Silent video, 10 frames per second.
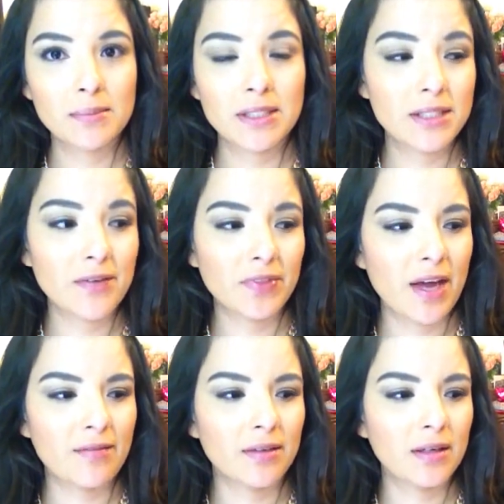some stuff. They
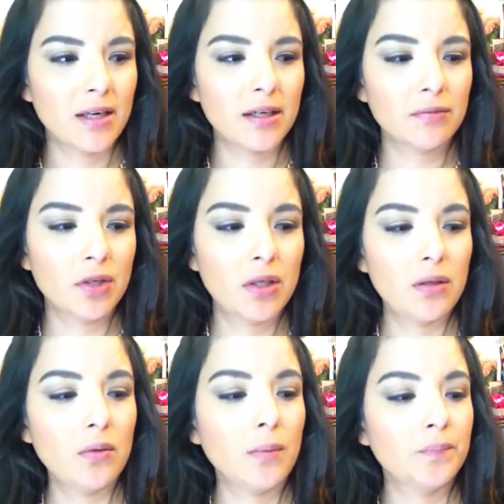have a lot of
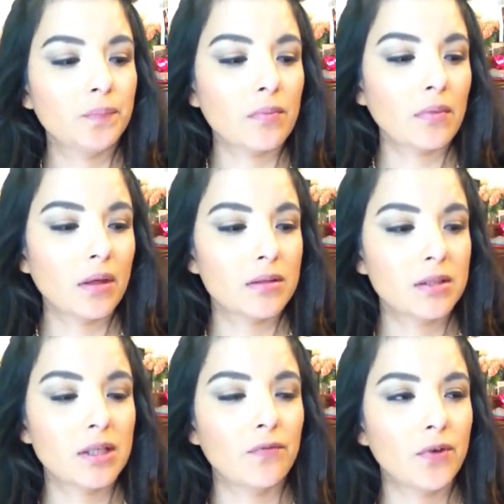cute
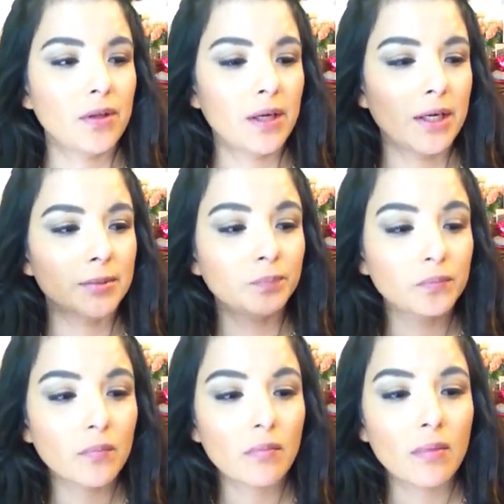stuff for their hair.
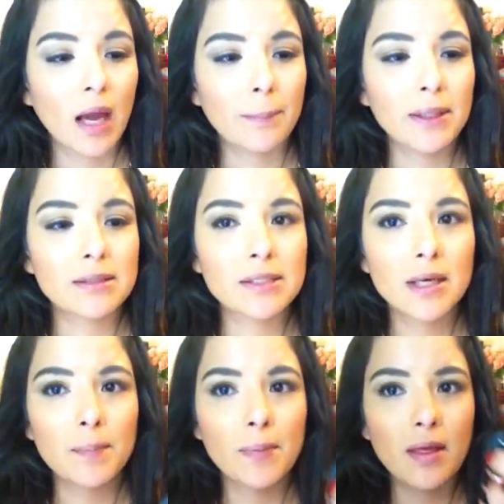I picked
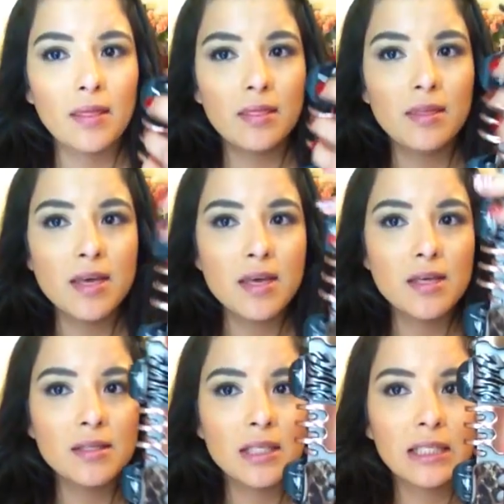up
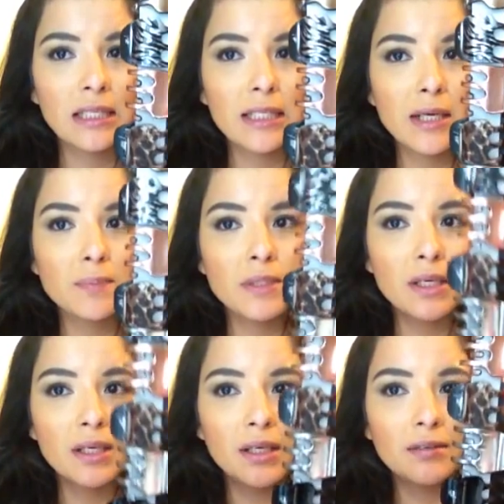these clips.
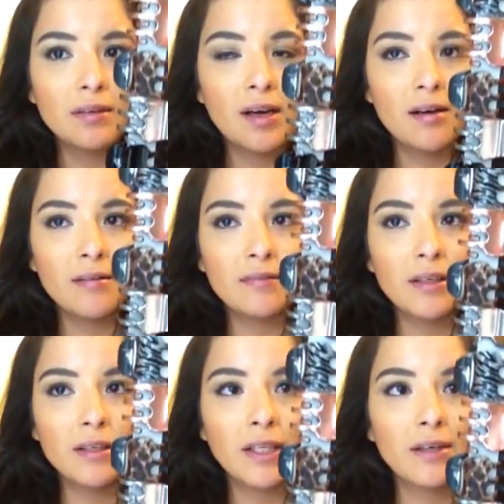I can never have
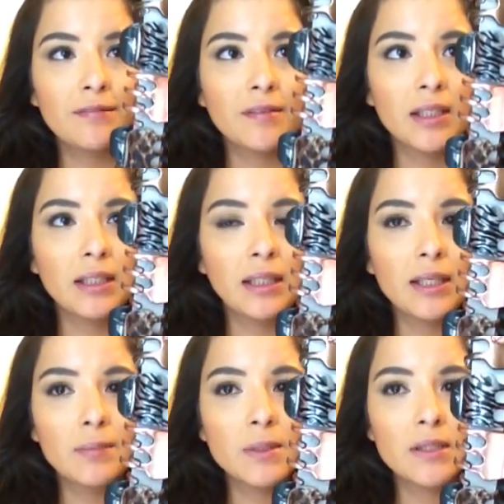enough
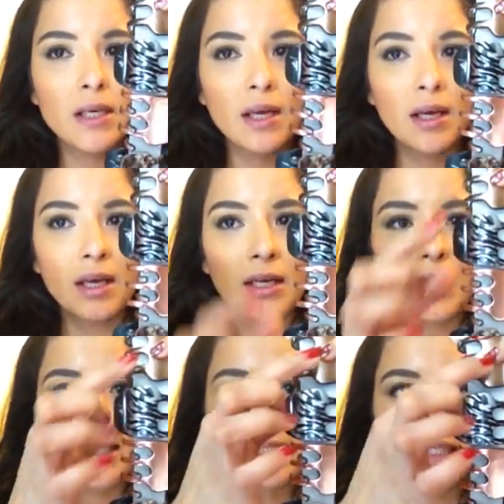clips. I
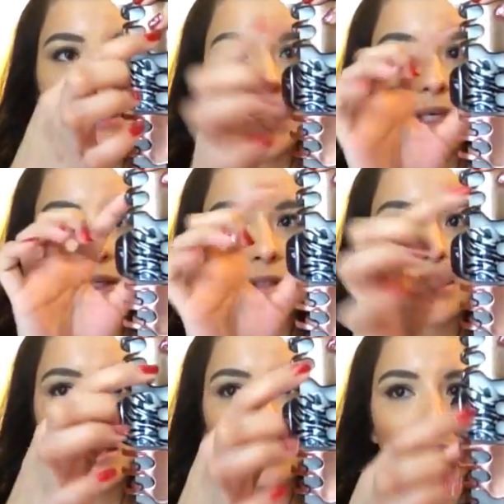like the colors.
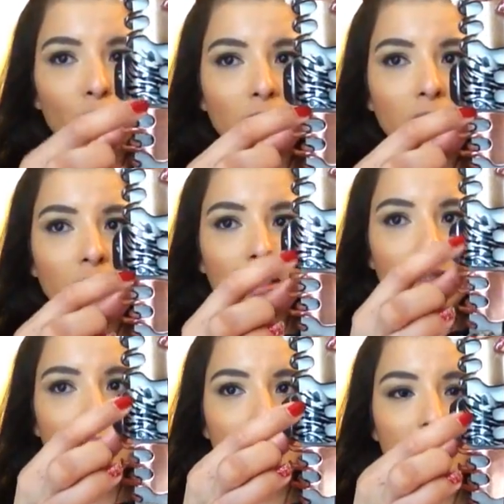It's
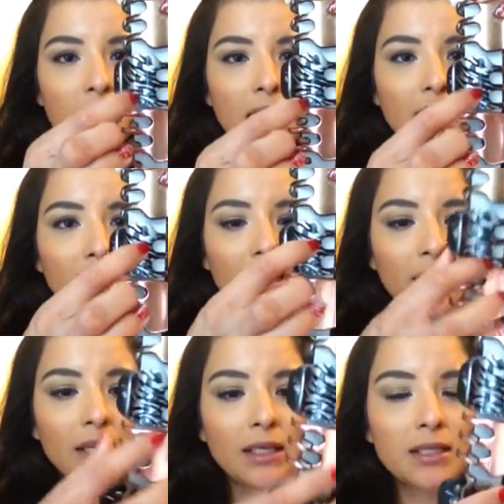bronze,
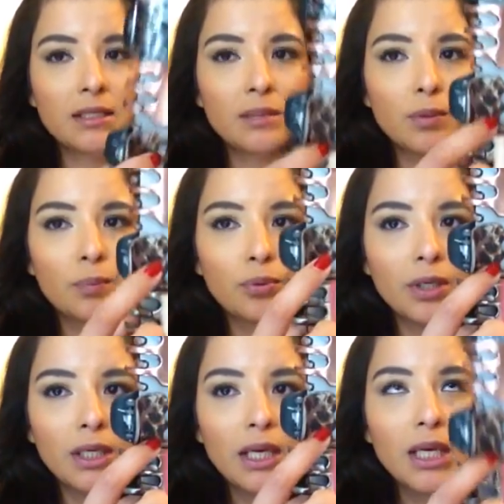metallic, kind of zebra
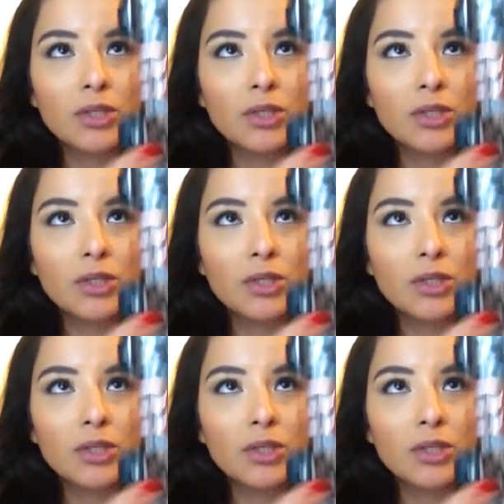print,